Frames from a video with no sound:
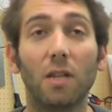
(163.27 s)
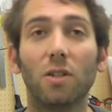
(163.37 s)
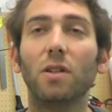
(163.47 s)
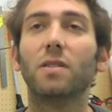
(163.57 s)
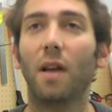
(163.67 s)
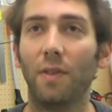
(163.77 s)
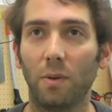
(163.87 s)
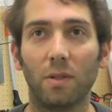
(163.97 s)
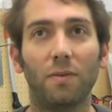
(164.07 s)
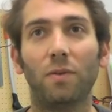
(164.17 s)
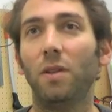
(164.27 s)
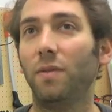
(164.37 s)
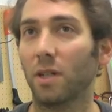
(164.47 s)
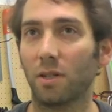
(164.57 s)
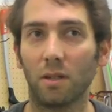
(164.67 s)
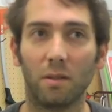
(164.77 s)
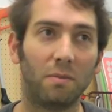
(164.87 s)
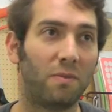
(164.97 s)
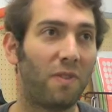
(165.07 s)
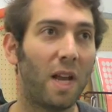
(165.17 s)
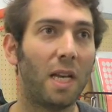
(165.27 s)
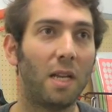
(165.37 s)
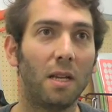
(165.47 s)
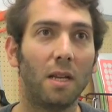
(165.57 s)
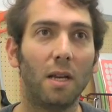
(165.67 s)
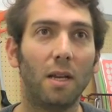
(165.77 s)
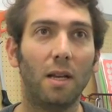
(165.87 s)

Turns out there was a fully functional, fairly